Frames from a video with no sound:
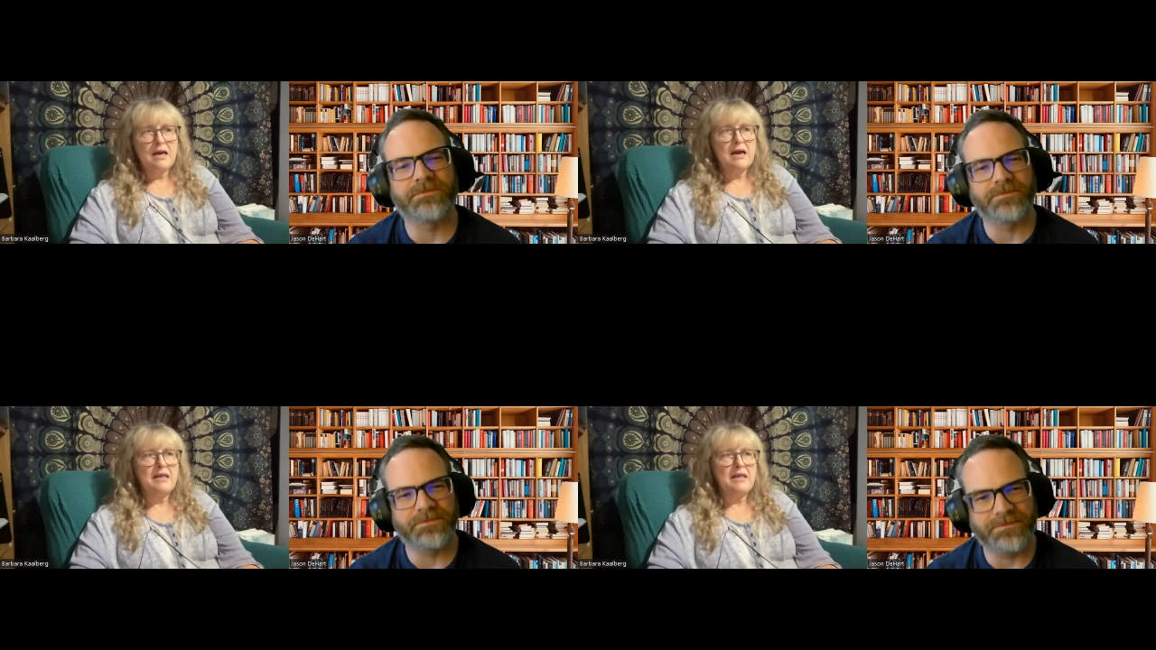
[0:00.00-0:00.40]

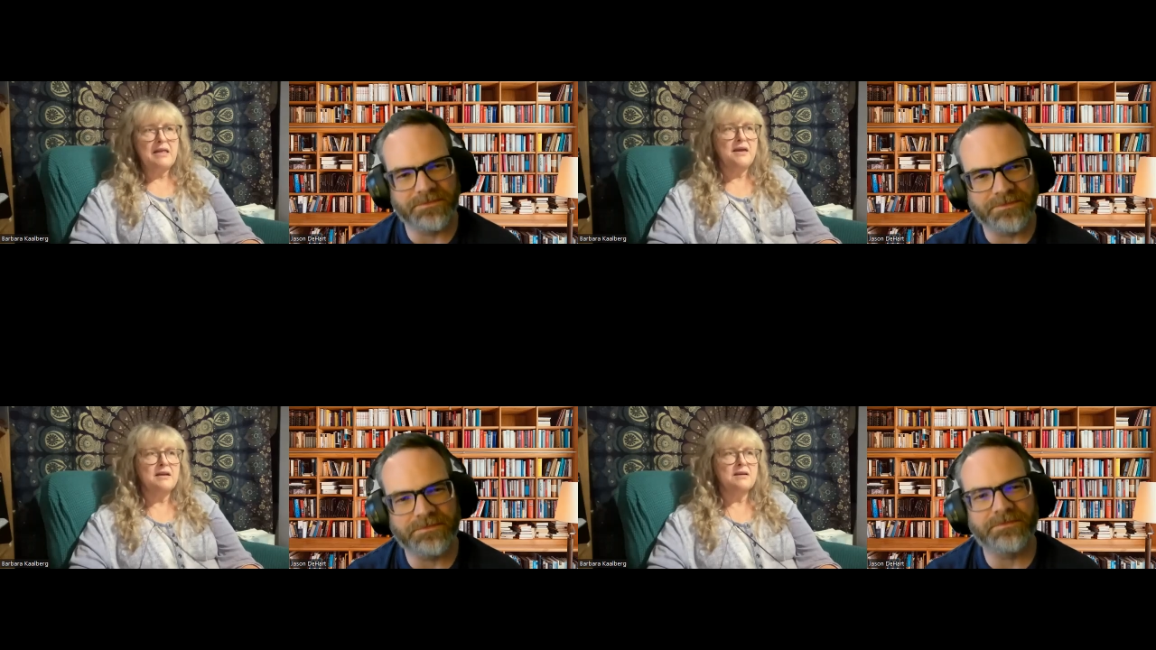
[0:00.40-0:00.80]
Speaker 1: I
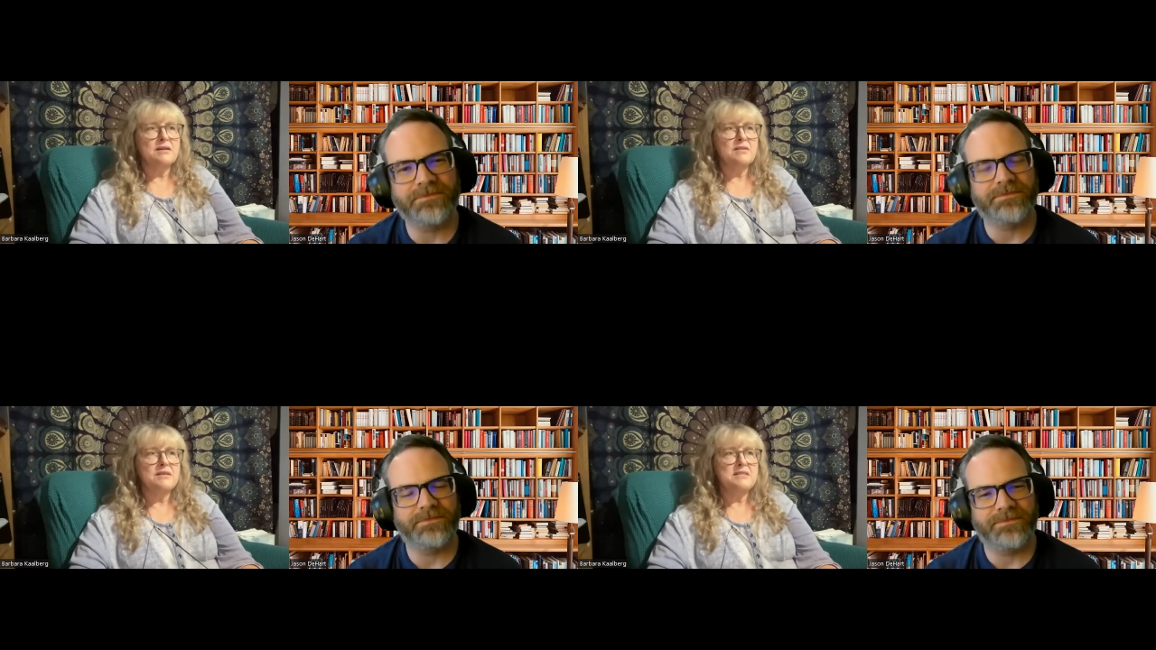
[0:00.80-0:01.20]

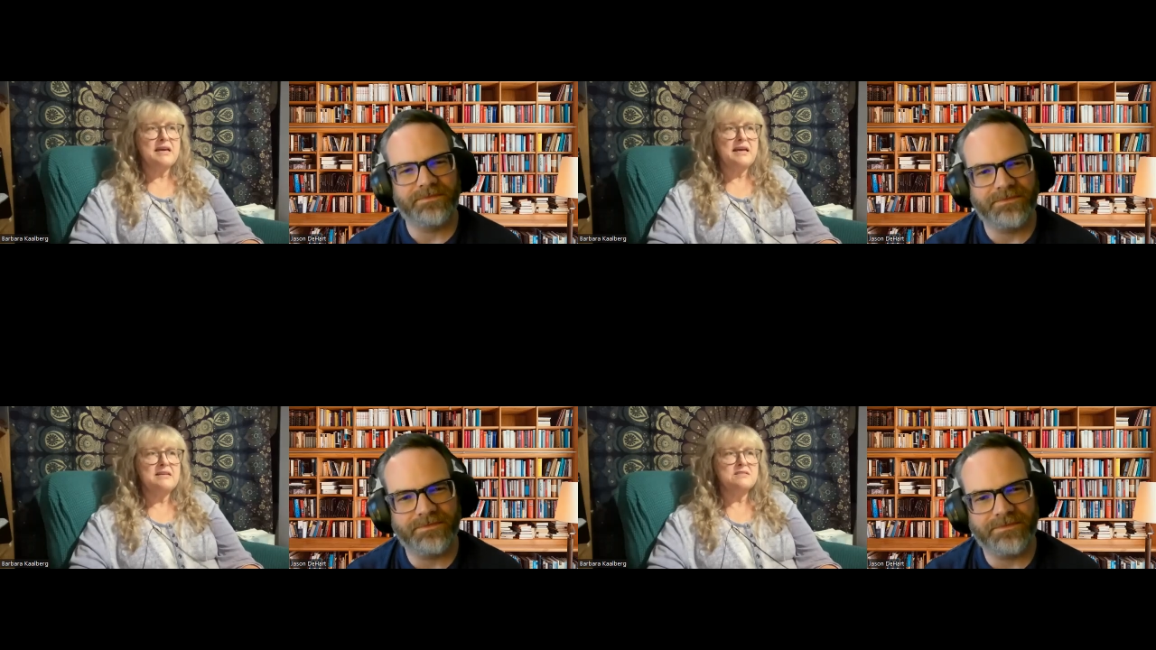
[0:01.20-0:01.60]
think the
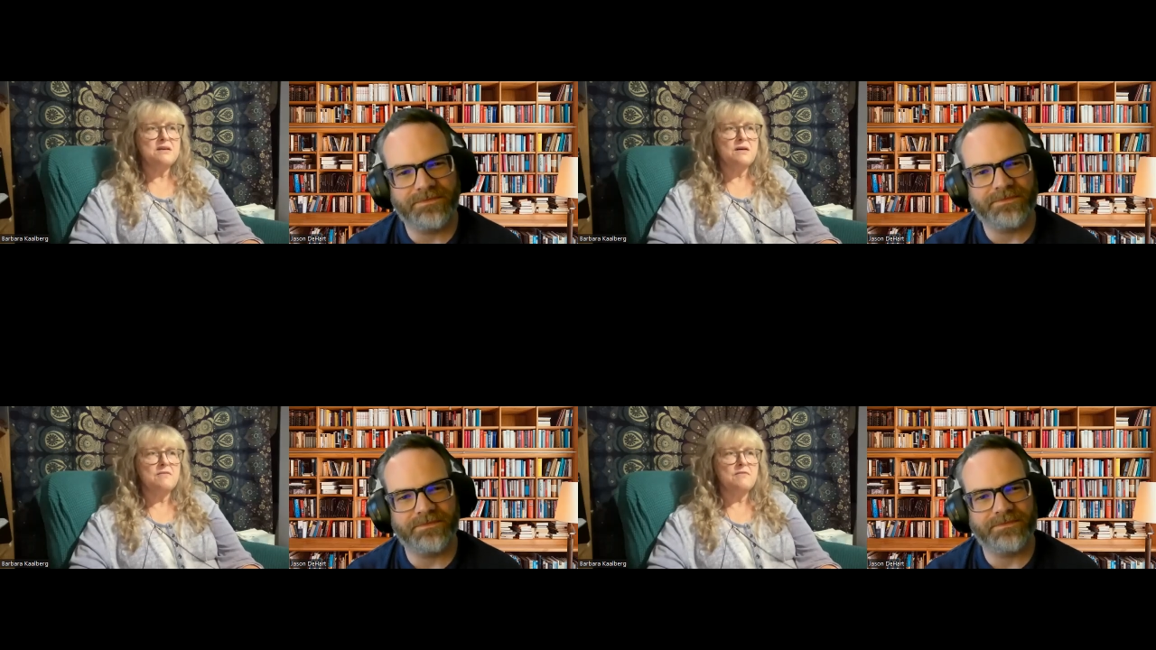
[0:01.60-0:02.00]
days
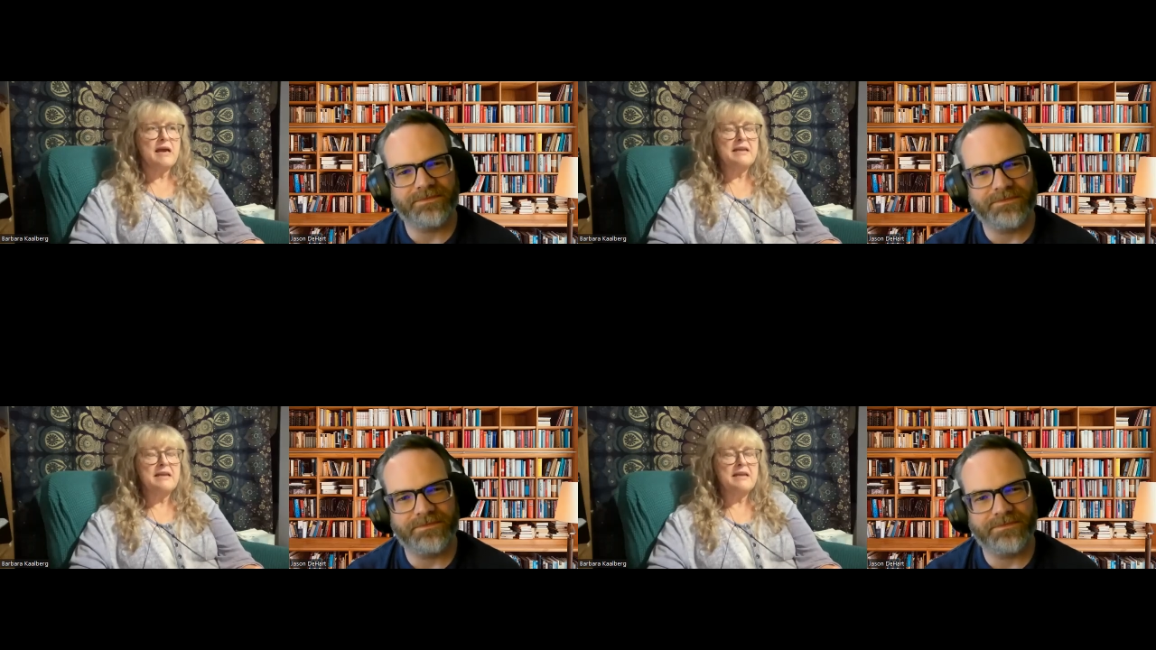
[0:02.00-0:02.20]
of,